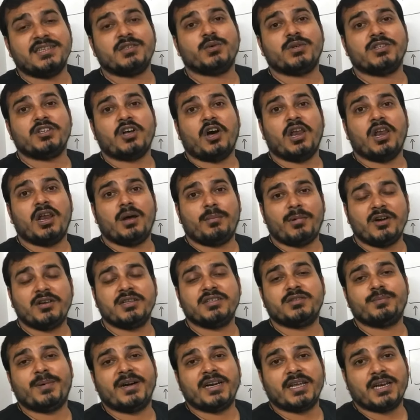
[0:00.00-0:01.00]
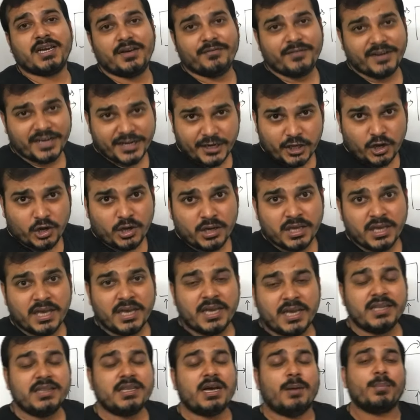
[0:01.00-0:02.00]
this was all about this particular video
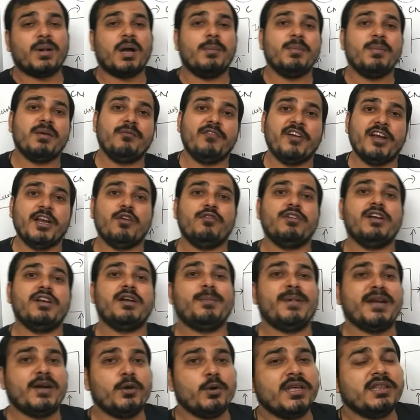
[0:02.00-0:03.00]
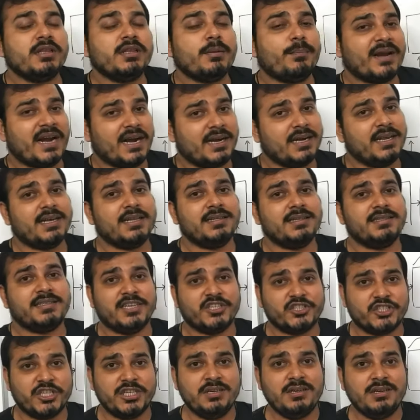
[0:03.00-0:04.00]
in the upcoming video we'll be doing the practical
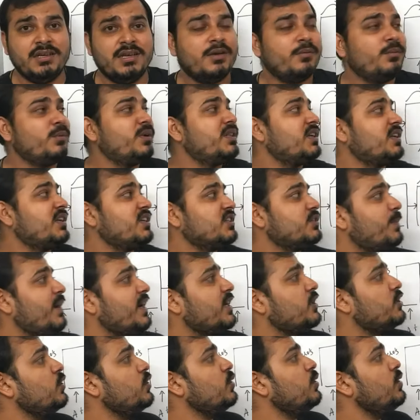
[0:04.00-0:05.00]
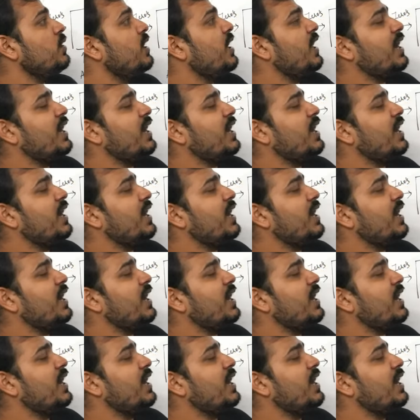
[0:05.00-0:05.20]
session with respect to